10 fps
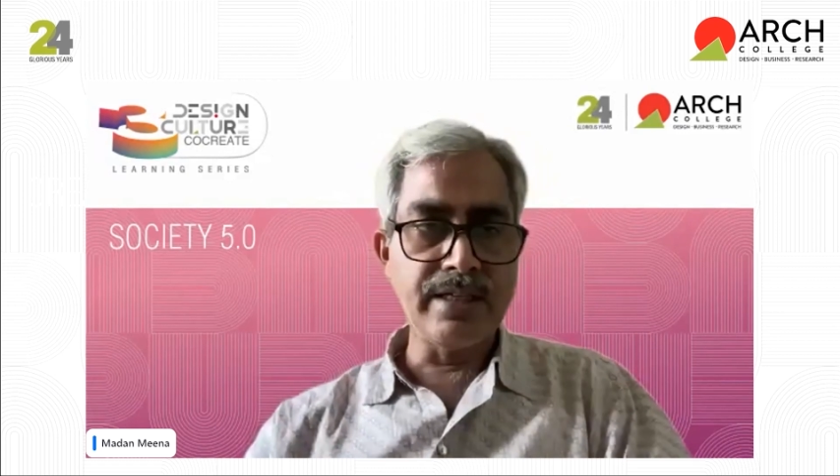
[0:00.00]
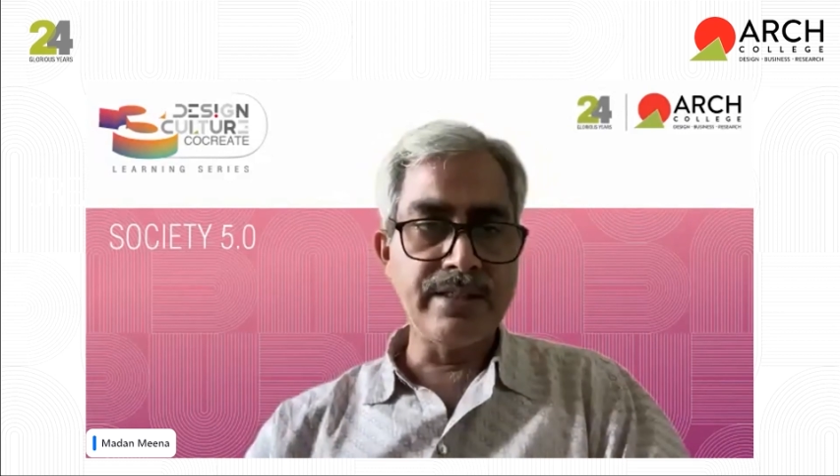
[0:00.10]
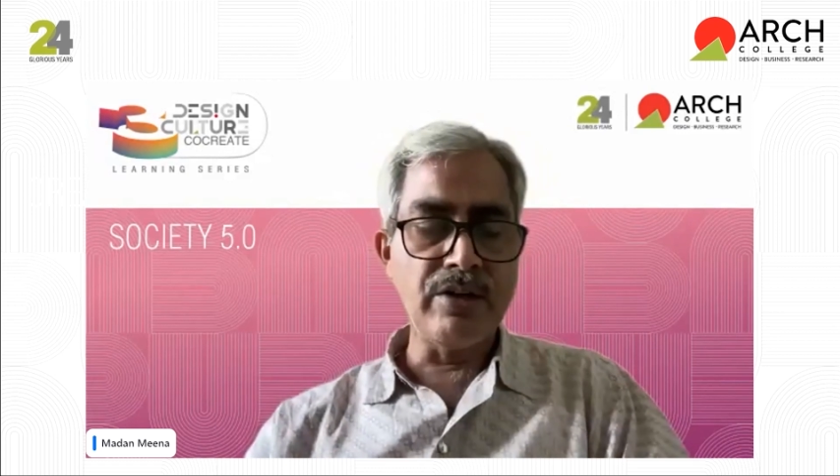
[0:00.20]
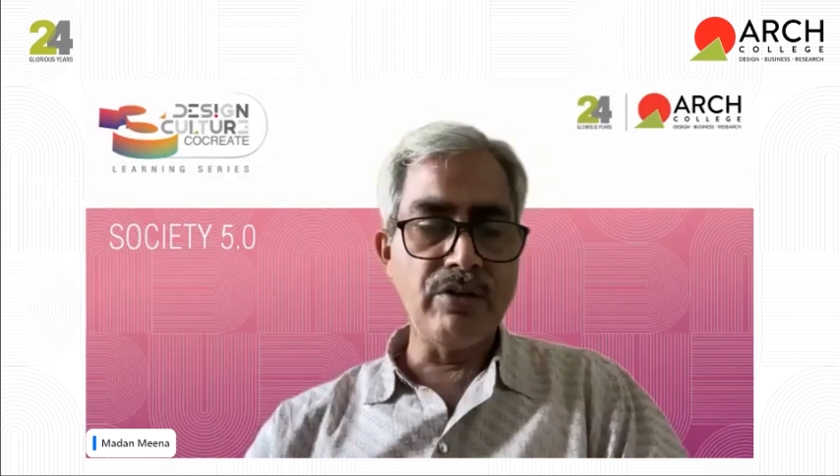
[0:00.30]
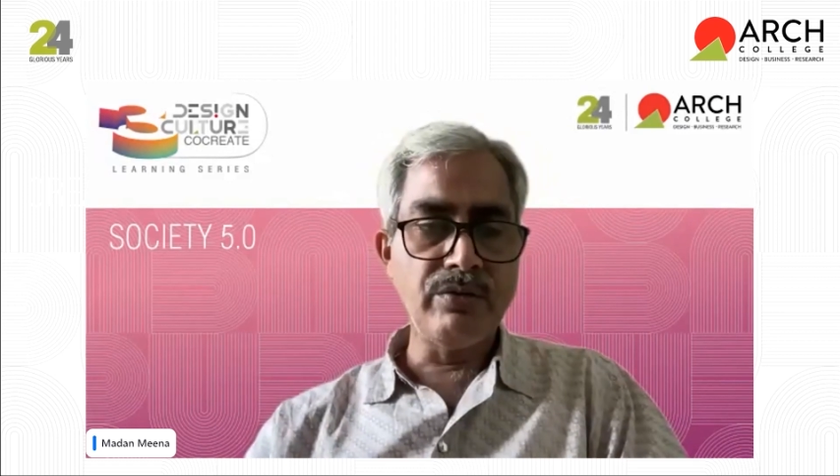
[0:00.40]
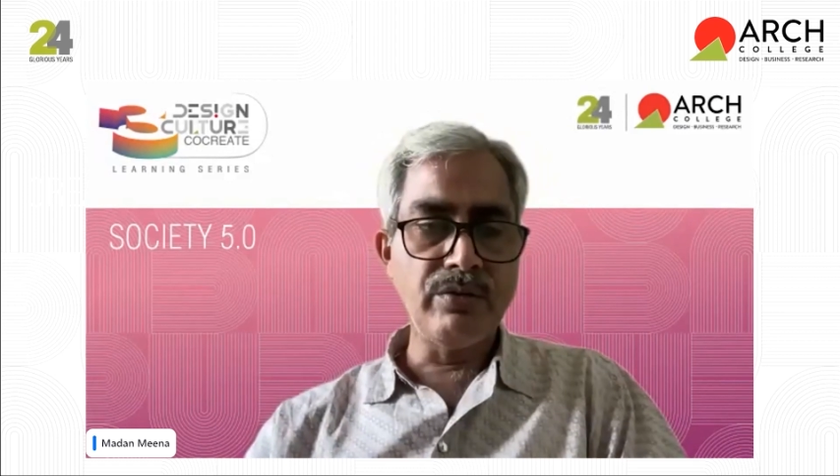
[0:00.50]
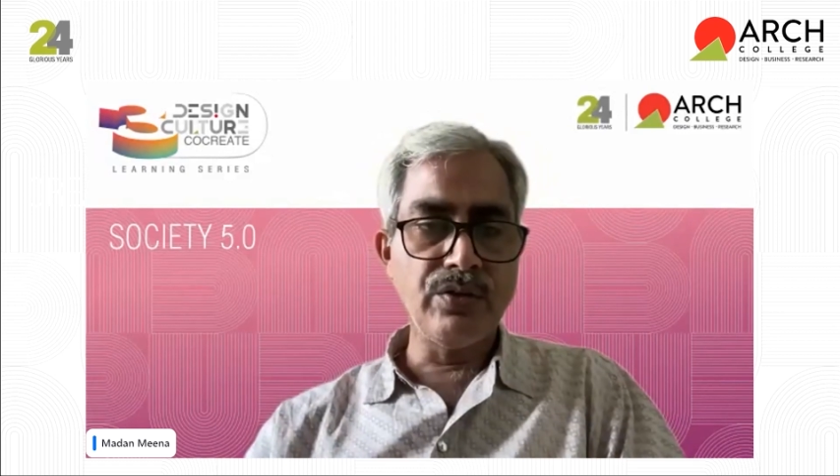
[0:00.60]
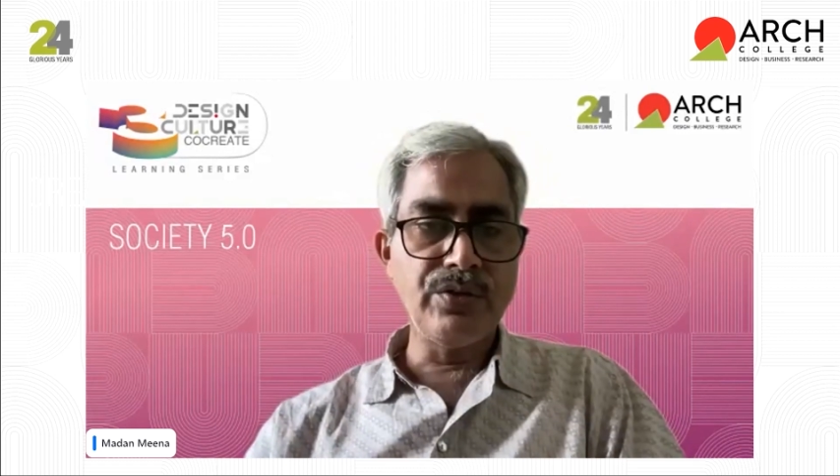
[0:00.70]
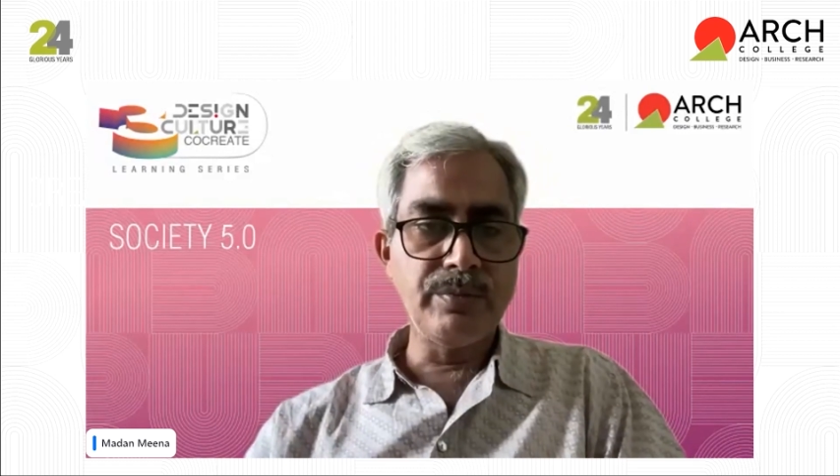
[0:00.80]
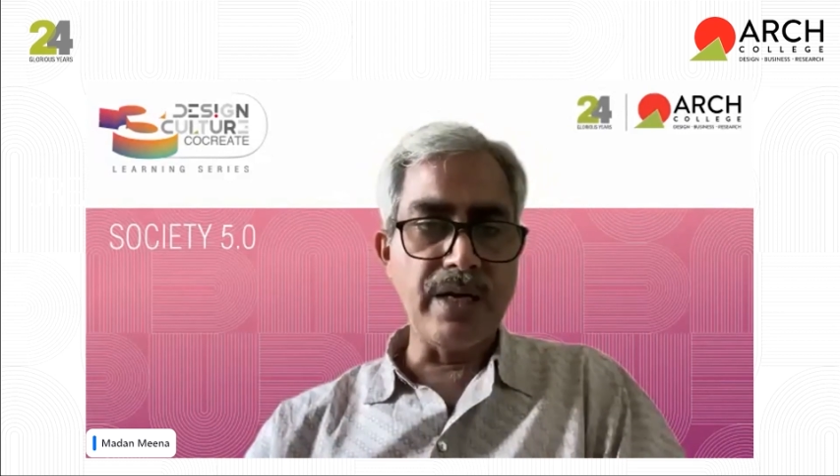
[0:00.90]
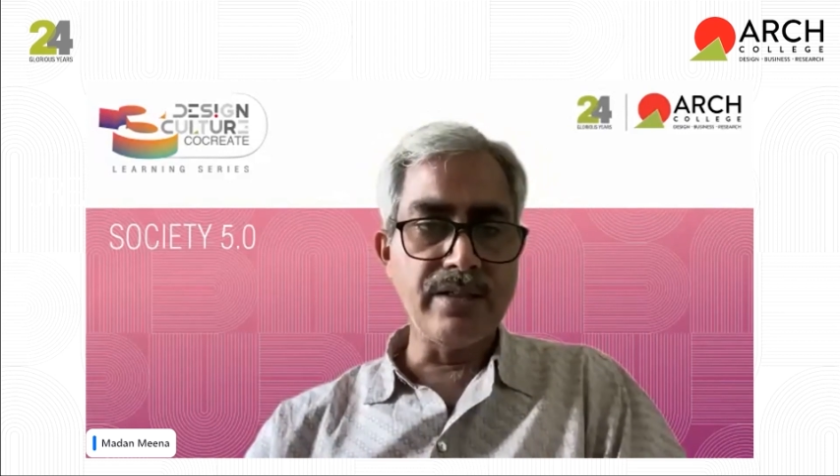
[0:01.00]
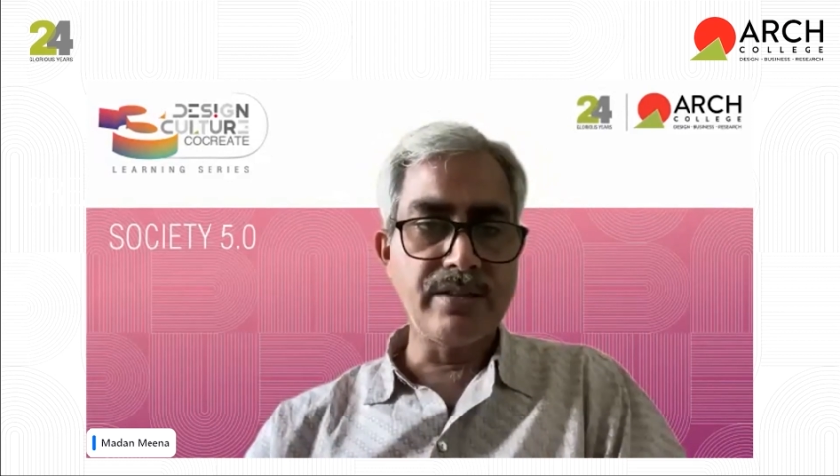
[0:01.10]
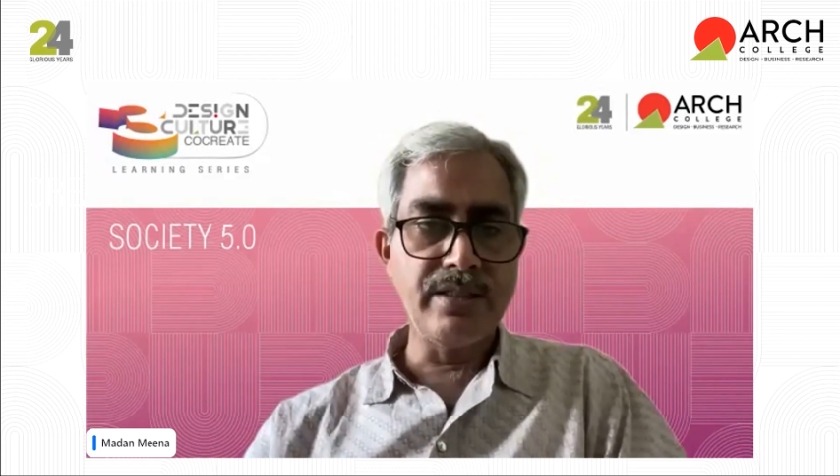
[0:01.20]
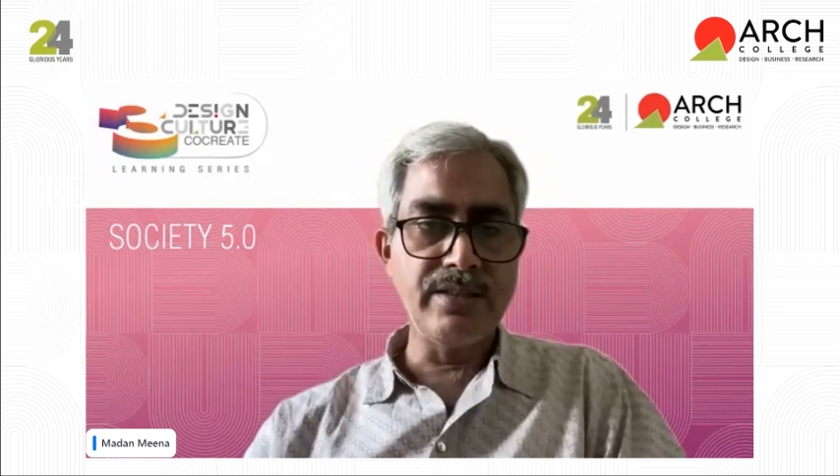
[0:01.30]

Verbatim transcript: right now I work with Bhasha